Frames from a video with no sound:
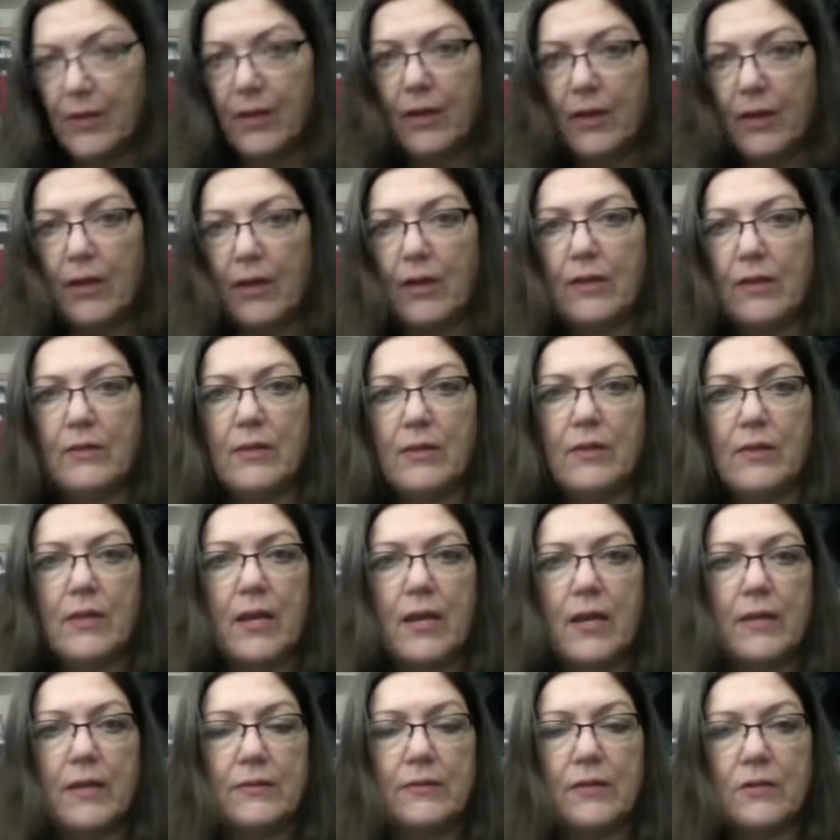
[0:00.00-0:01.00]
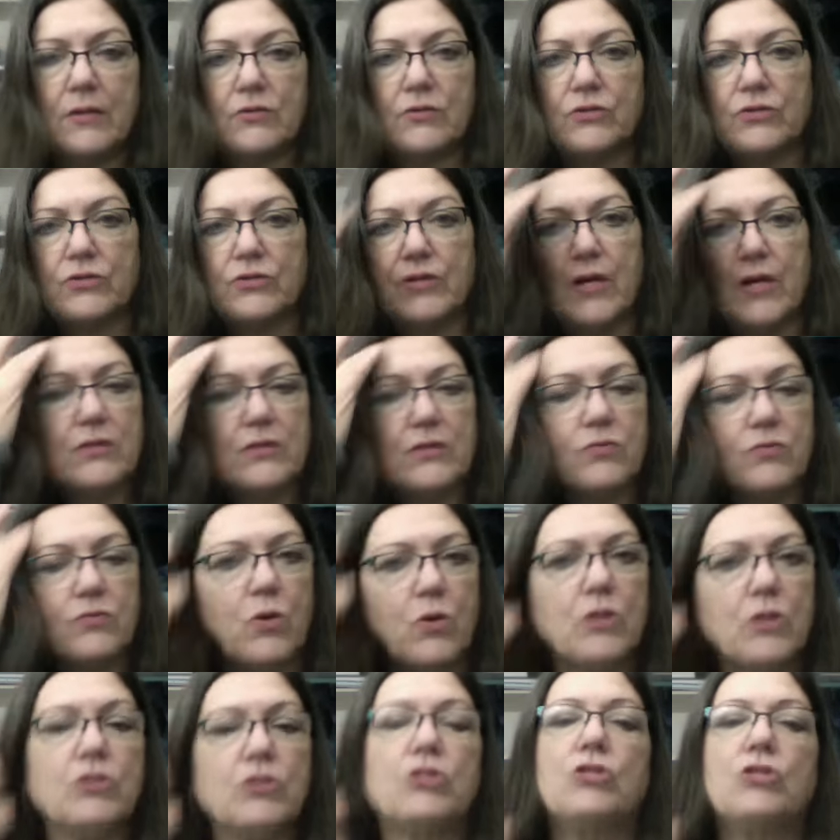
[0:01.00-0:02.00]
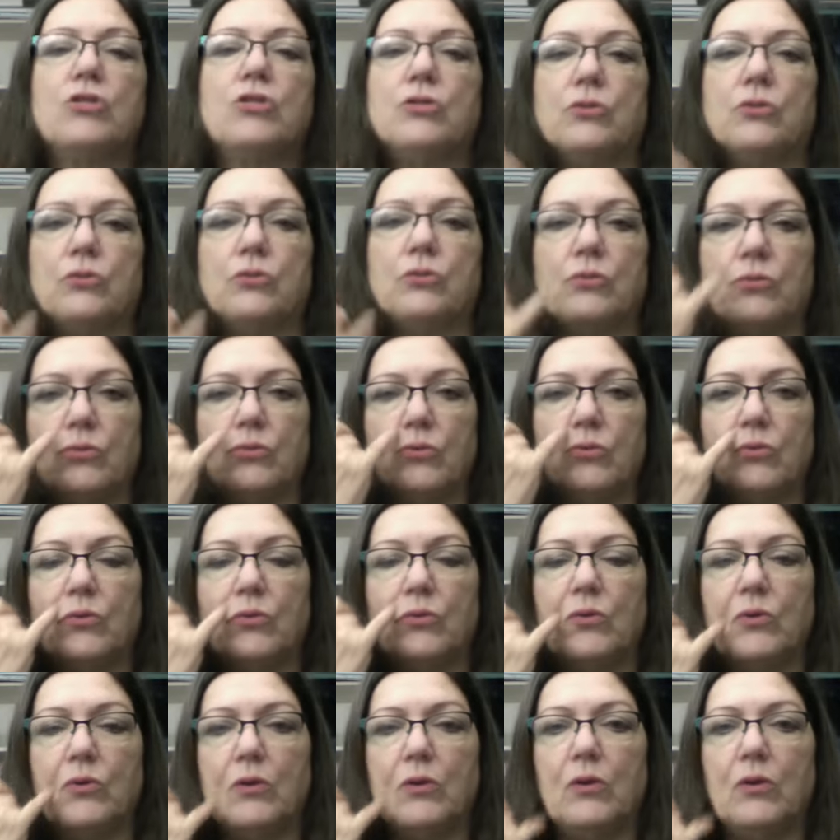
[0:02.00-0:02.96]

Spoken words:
And then the next exercise was to